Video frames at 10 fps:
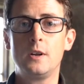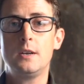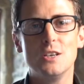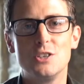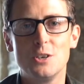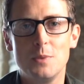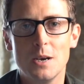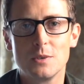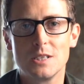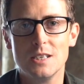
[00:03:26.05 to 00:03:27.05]
You should be
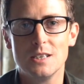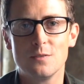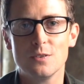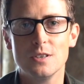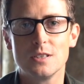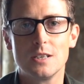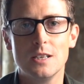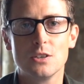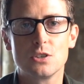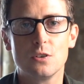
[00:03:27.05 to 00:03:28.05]
able to see a difference in
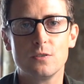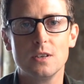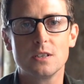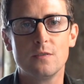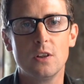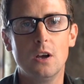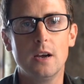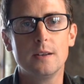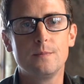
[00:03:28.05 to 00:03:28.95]
the softness of the light